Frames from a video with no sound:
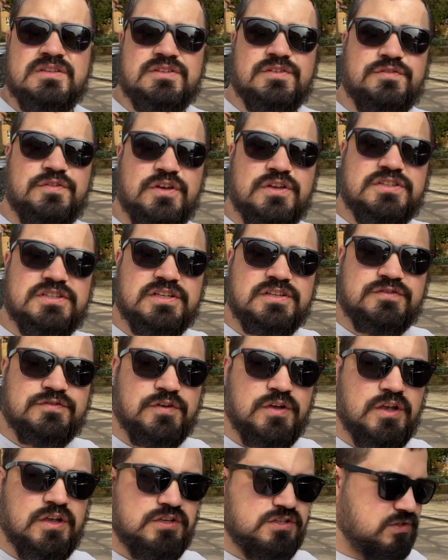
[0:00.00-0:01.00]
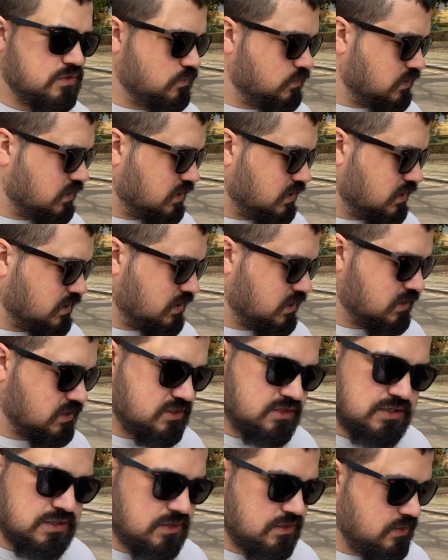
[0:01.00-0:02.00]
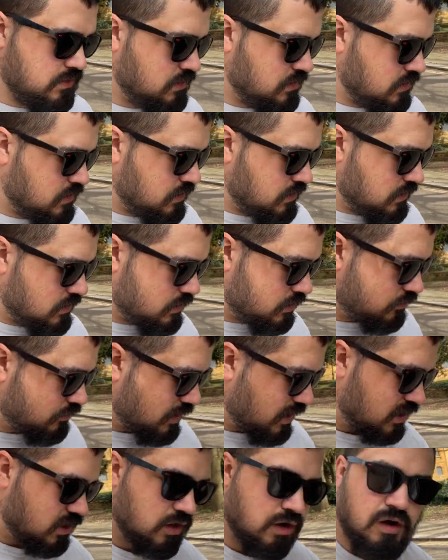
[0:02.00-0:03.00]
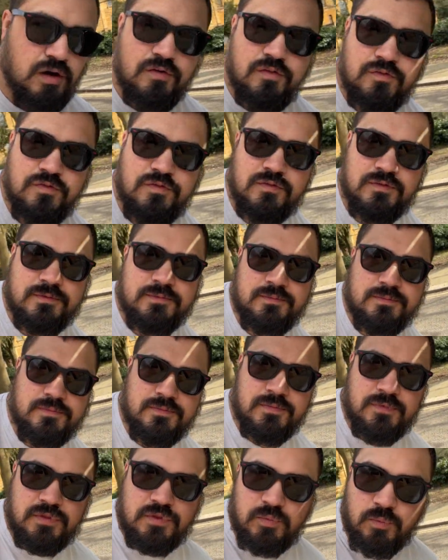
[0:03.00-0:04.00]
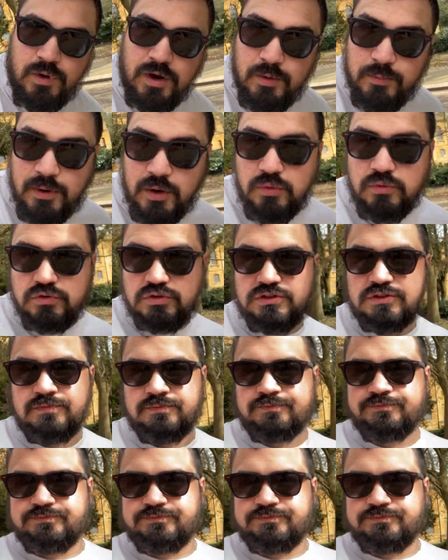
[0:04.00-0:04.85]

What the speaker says: So first things first, we're gonna need to crack off the wheel bolts.